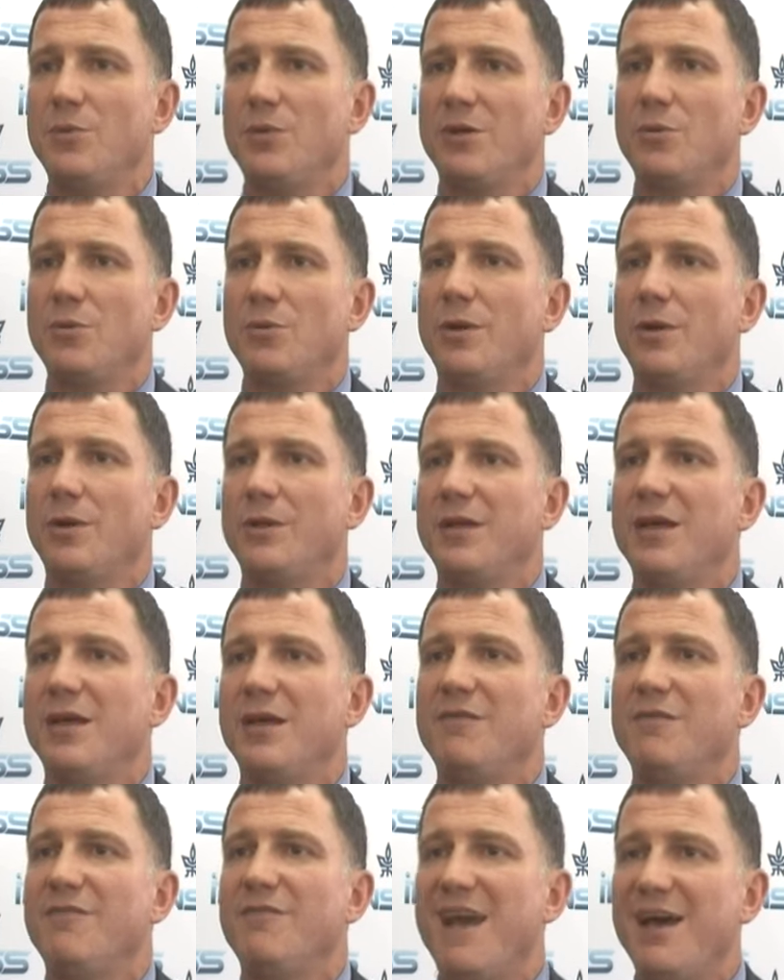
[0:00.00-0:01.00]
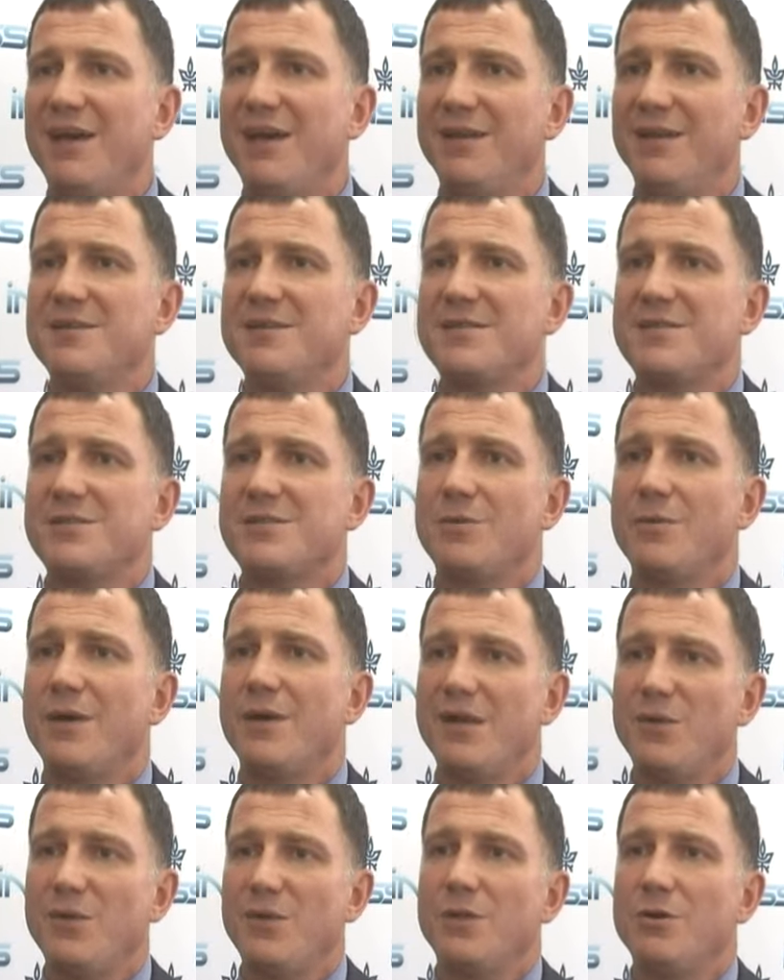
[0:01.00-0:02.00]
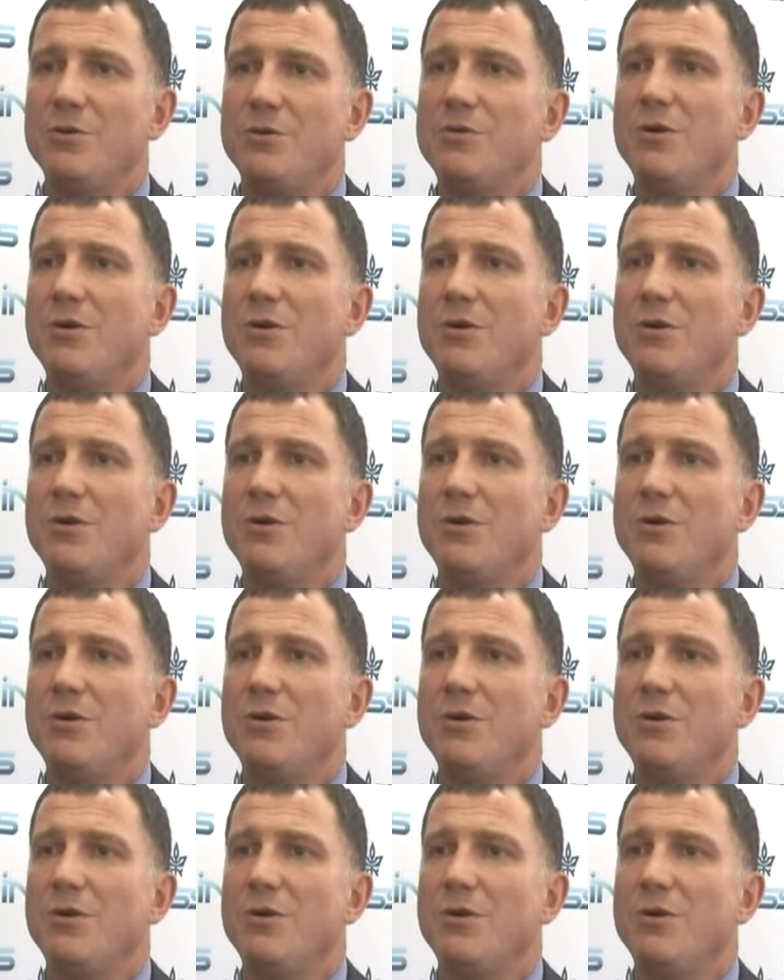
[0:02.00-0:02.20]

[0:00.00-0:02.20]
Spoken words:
We don't want any violence. So anyone